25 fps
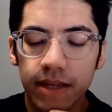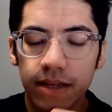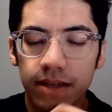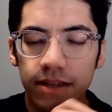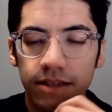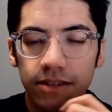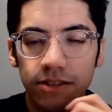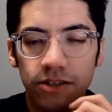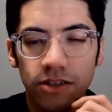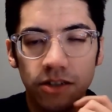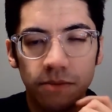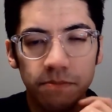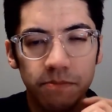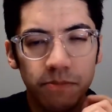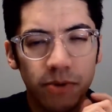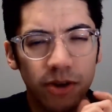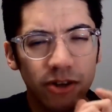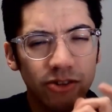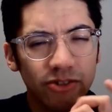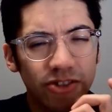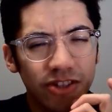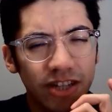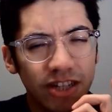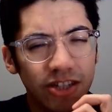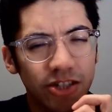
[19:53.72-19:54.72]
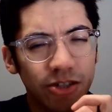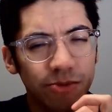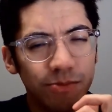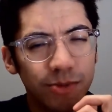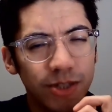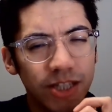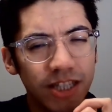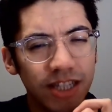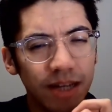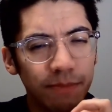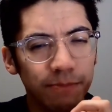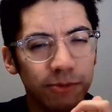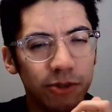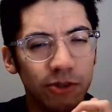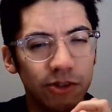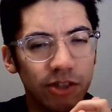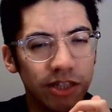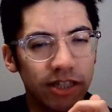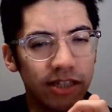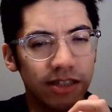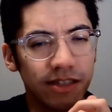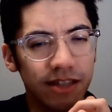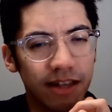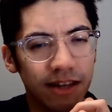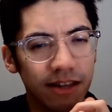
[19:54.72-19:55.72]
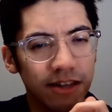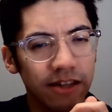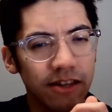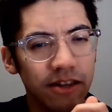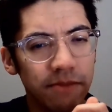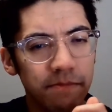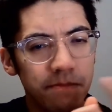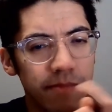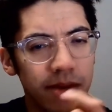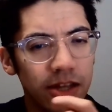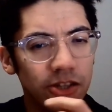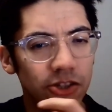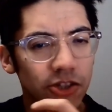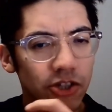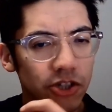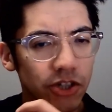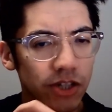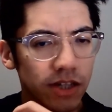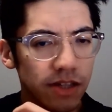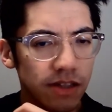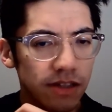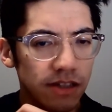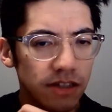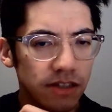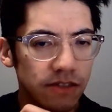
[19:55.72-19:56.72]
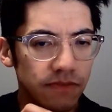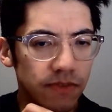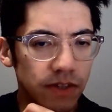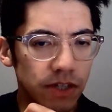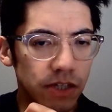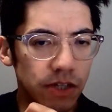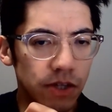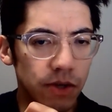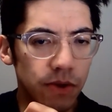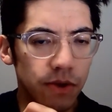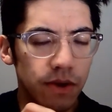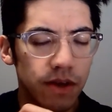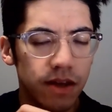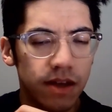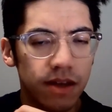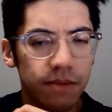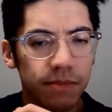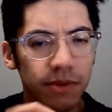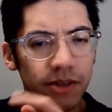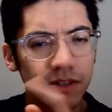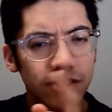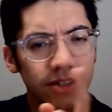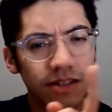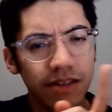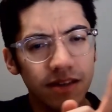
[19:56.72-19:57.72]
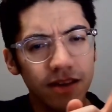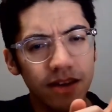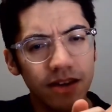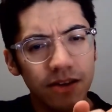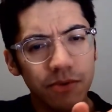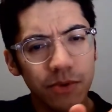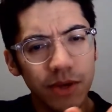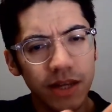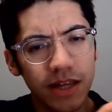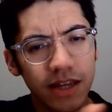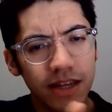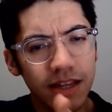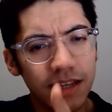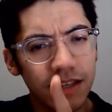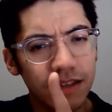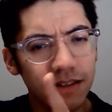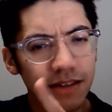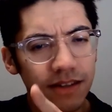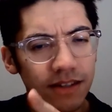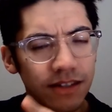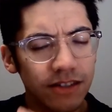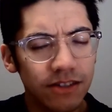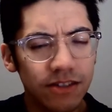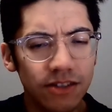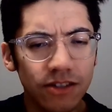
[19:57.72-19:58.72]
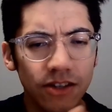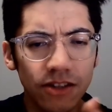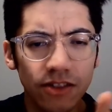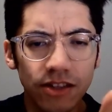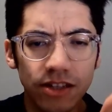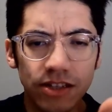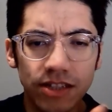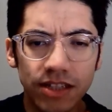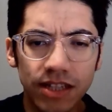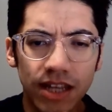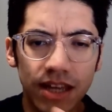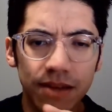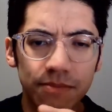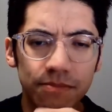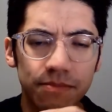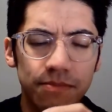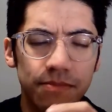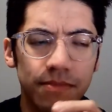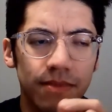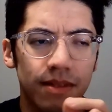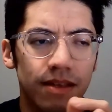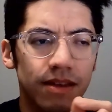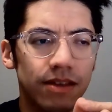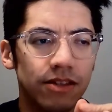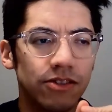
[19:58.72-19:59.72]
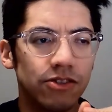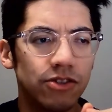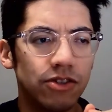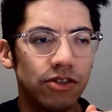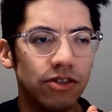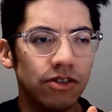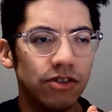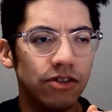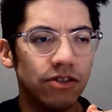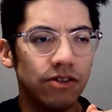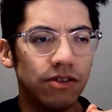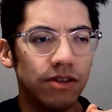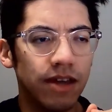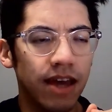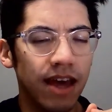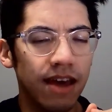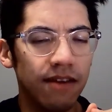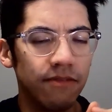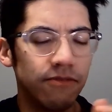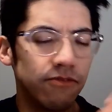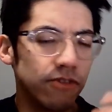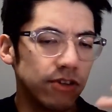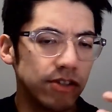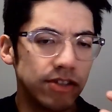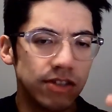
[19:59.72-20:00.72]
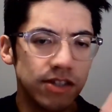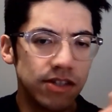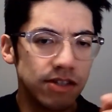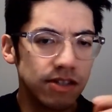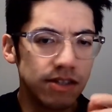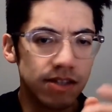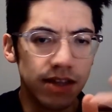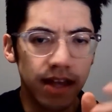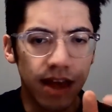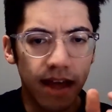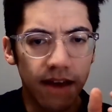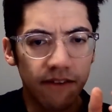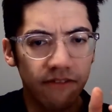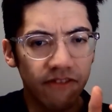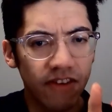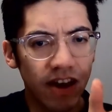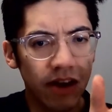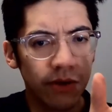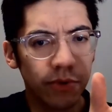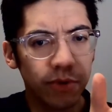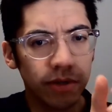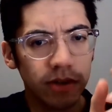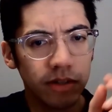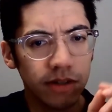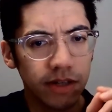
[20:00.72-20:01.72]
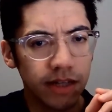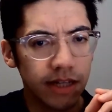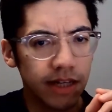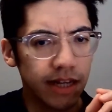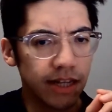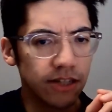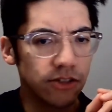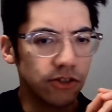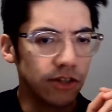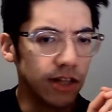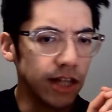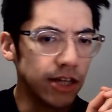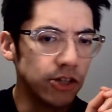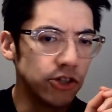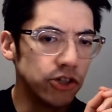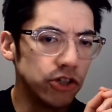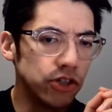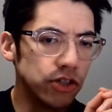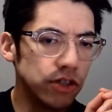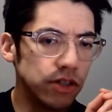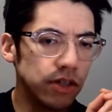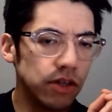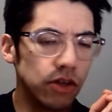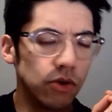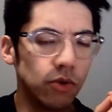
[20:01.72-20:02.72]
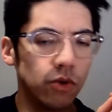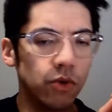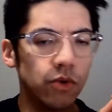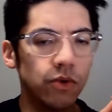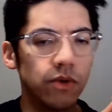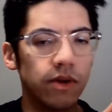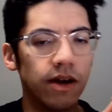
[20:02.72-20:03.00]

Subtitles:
some pronunciation subtleties that I didn't mention in this video, because in Greek it is not the same to have, for instance, a vowel in isolation or a